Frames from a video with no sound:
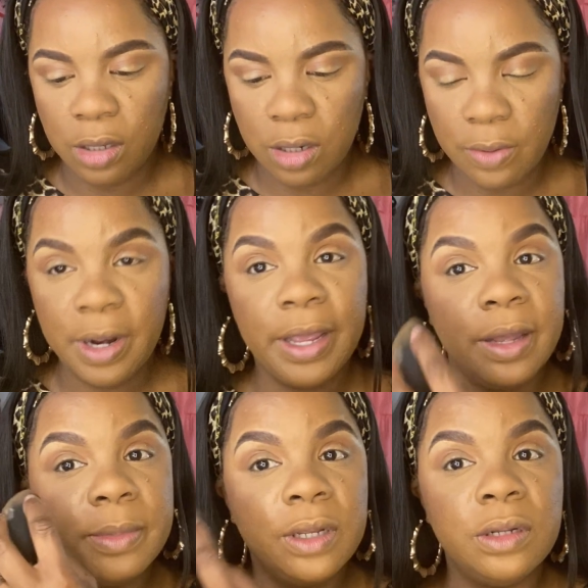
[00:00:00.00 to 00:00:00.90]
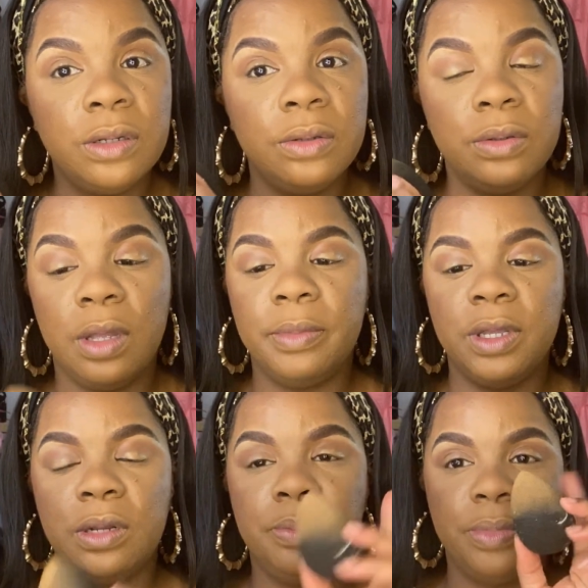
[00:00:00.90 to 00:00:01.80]
you know what I am going to do?
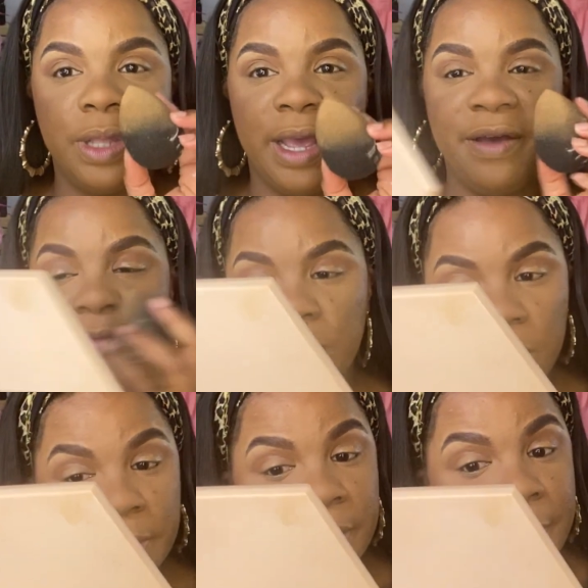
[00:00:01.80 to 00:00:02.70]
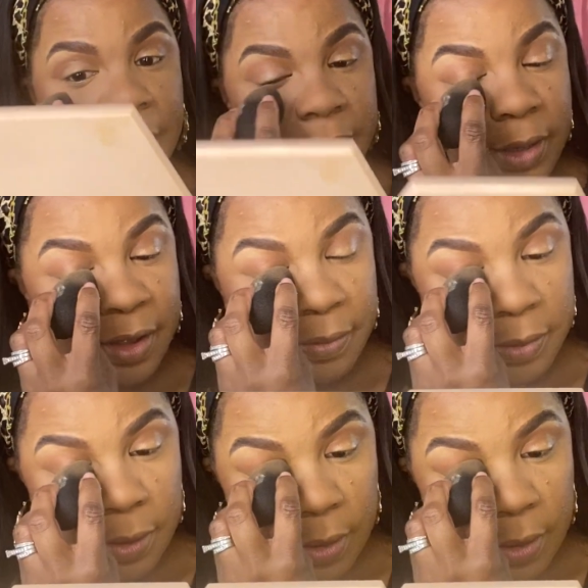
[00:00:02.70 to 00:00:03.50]
I have a little bit of powder left.